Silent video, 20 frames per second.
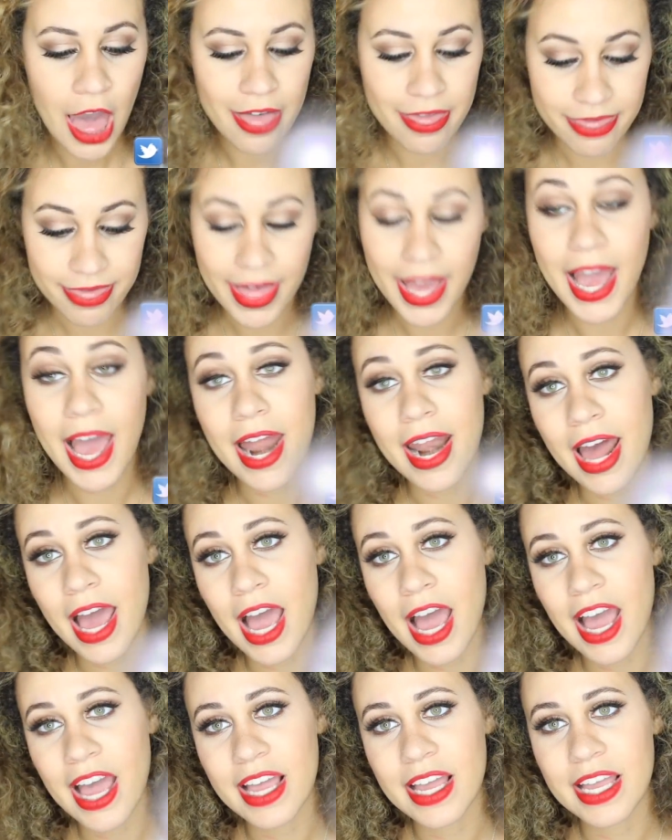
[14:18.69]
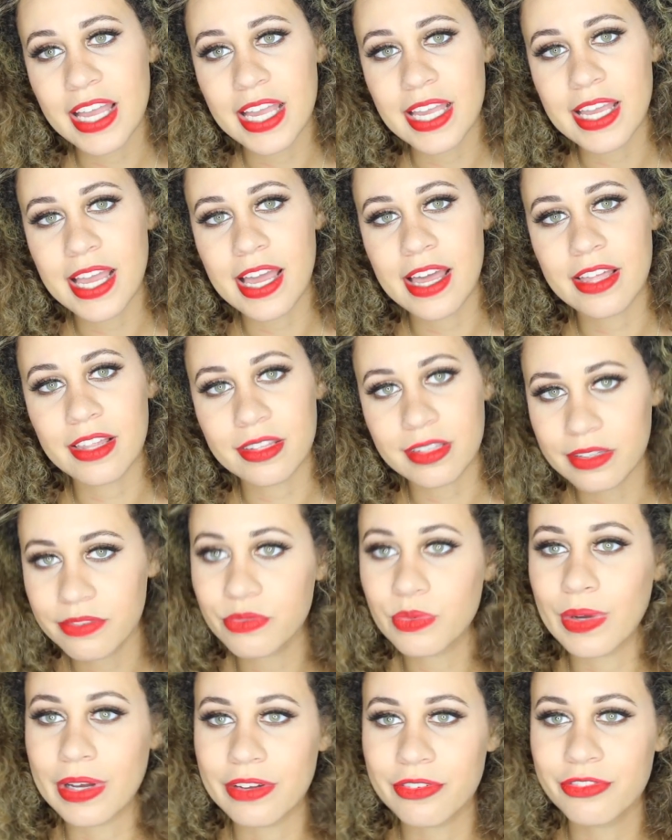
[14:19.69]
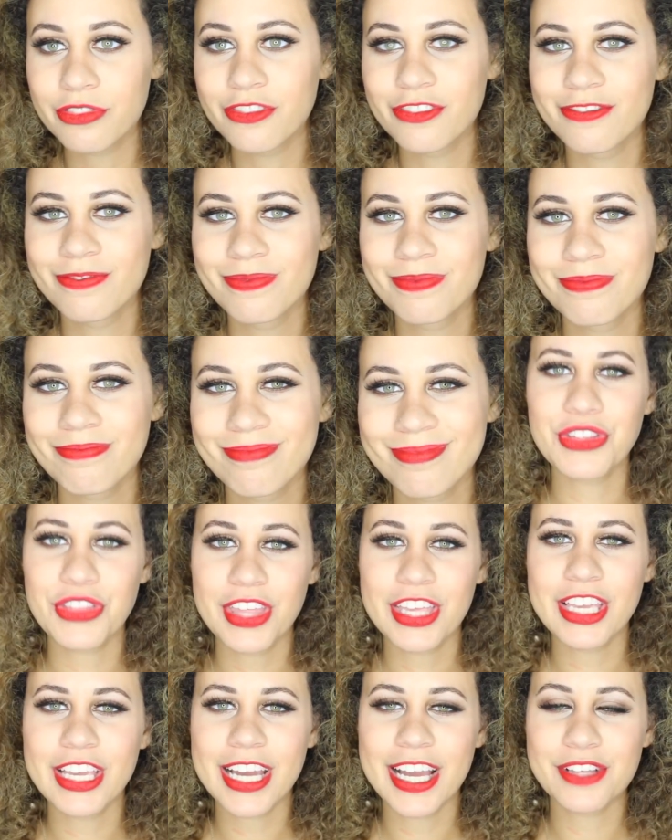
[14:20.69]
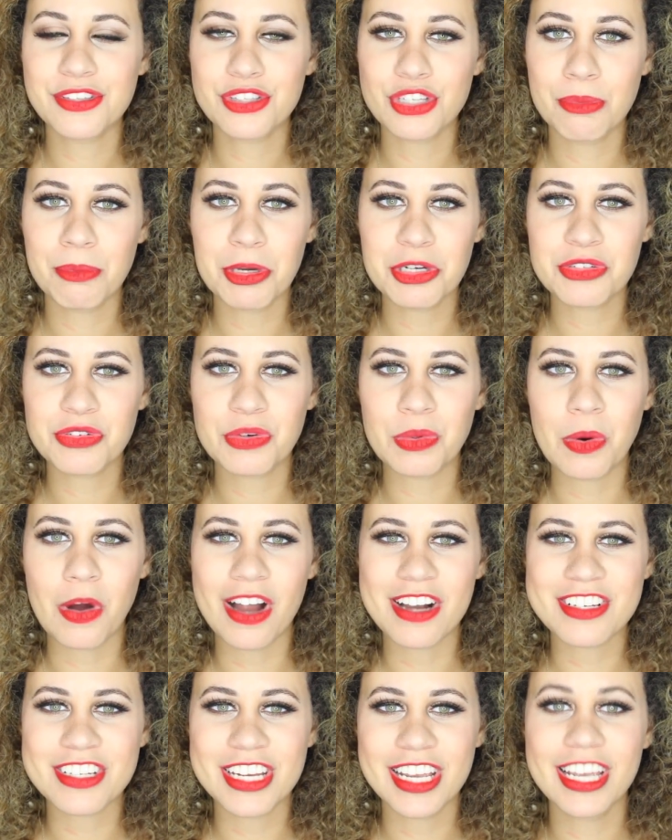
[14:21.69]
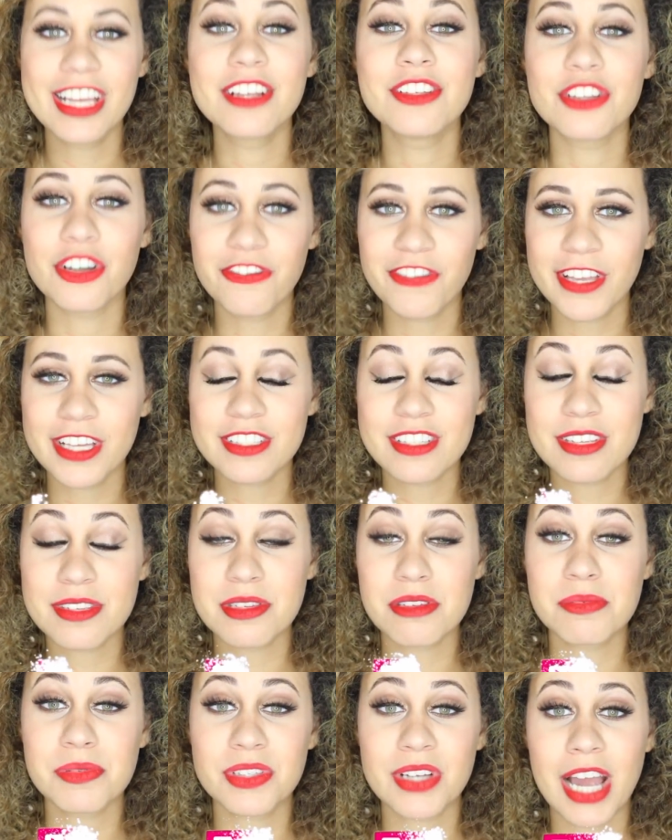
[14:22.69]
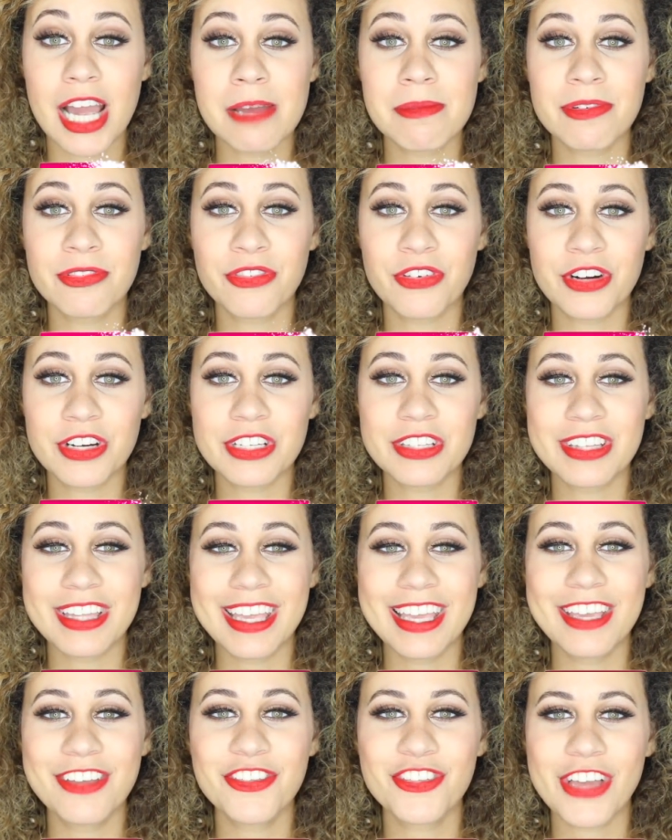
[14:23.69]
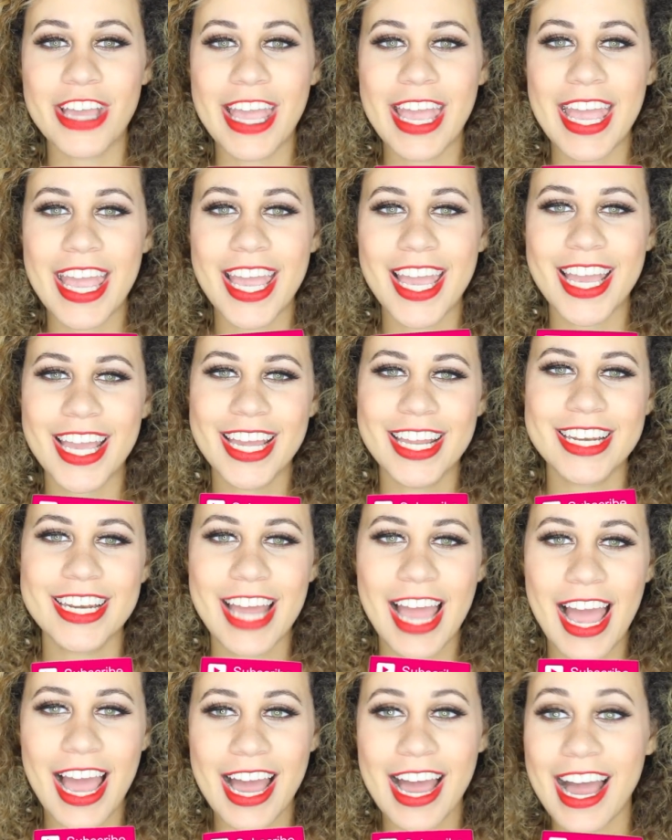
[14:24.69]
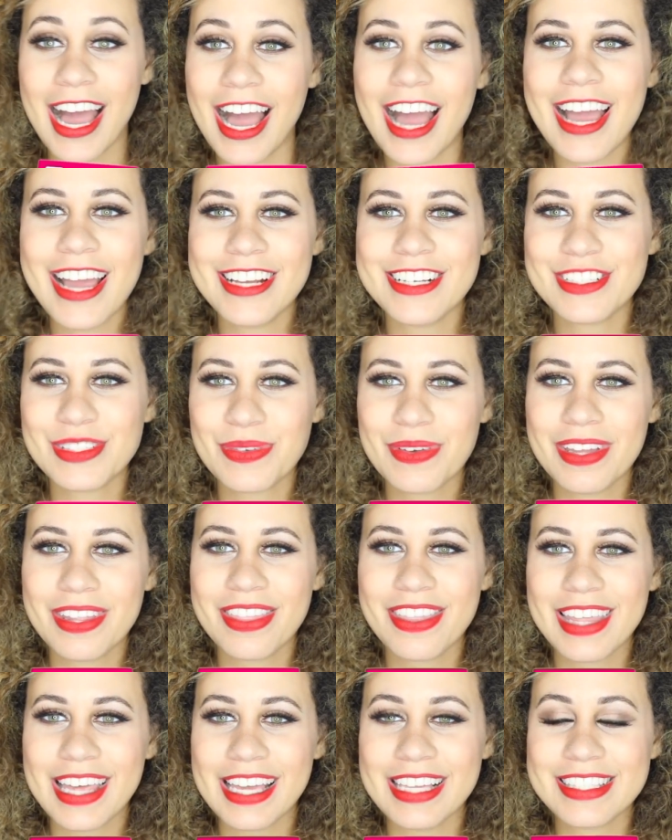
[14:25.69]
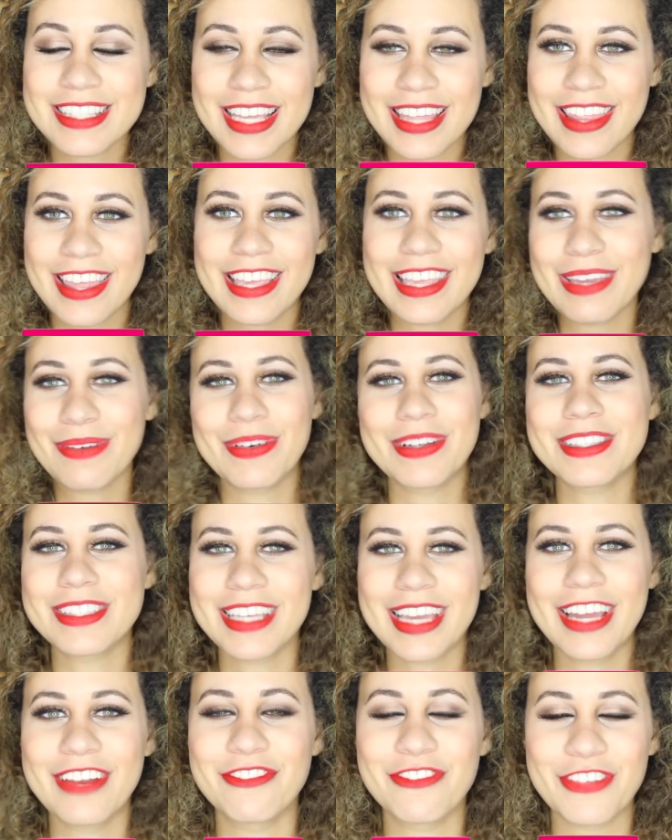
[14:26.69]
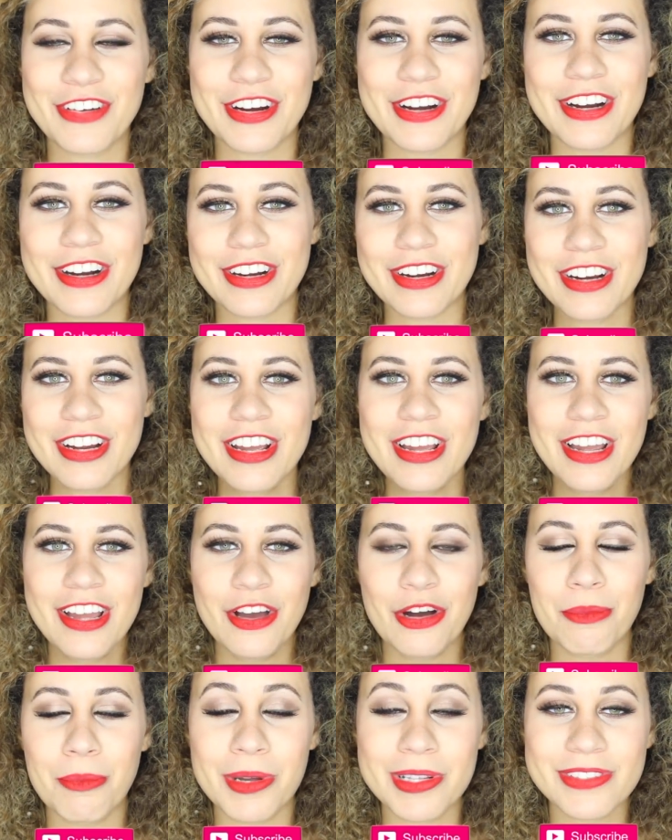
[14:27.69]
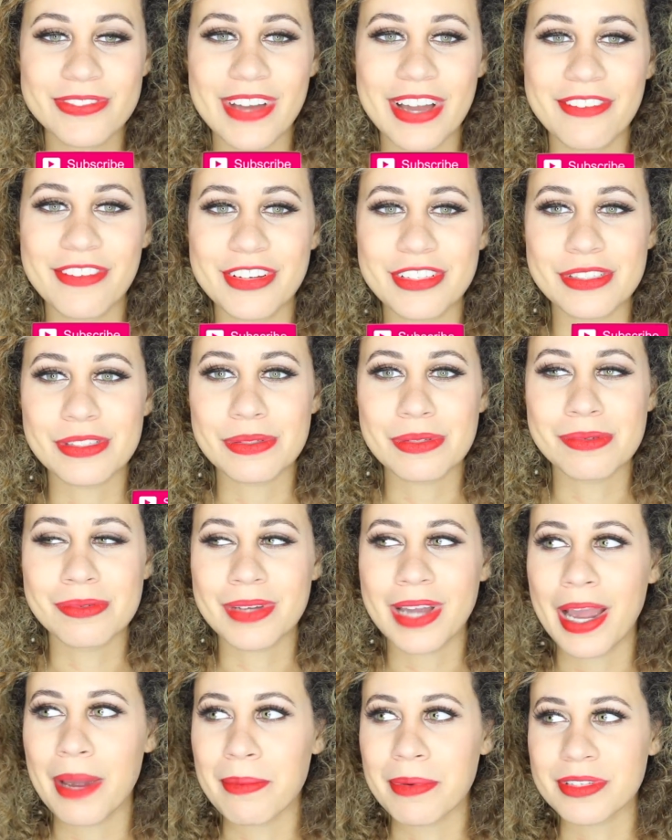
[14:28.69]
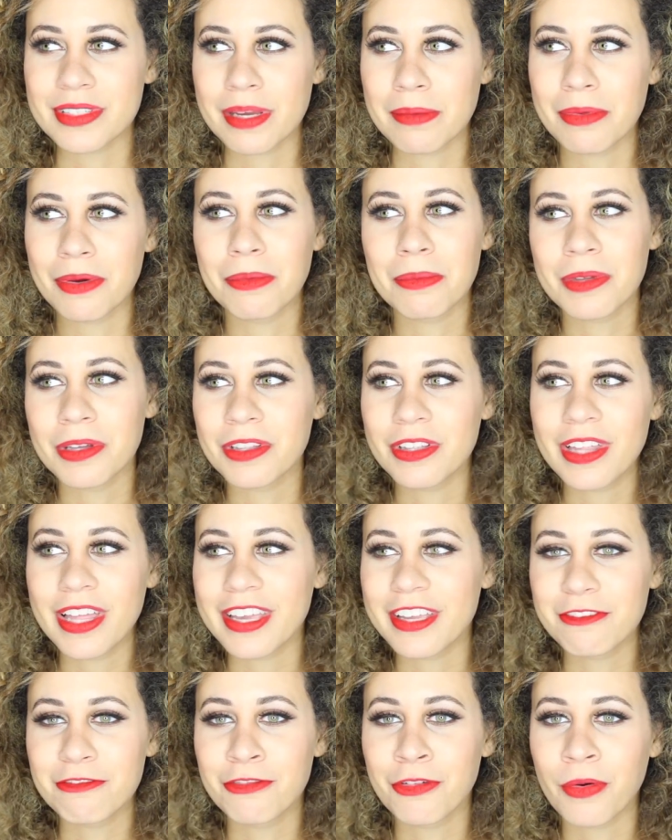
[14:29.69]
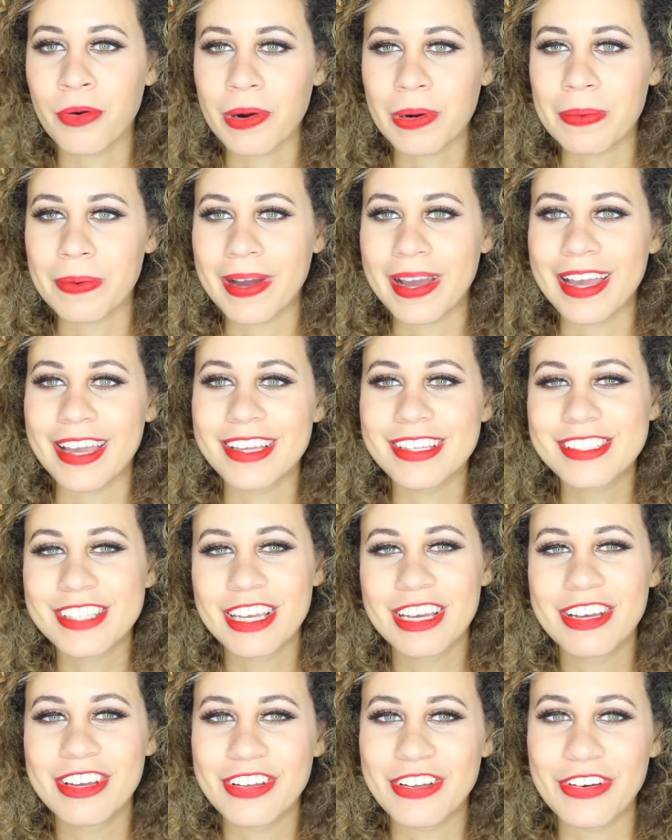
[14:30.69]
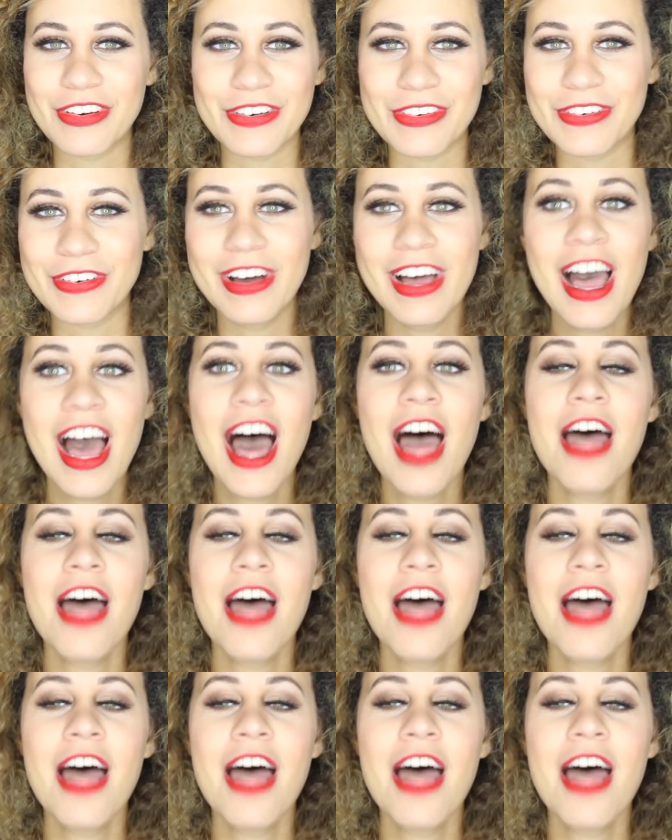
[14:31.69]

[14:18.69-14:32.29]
that I lived with. So thank you guys so much for watching. Don't forget to subscribe before you leave, and I just want to say thank you once again for almost 500 subscribers. I'm only like 4 away, so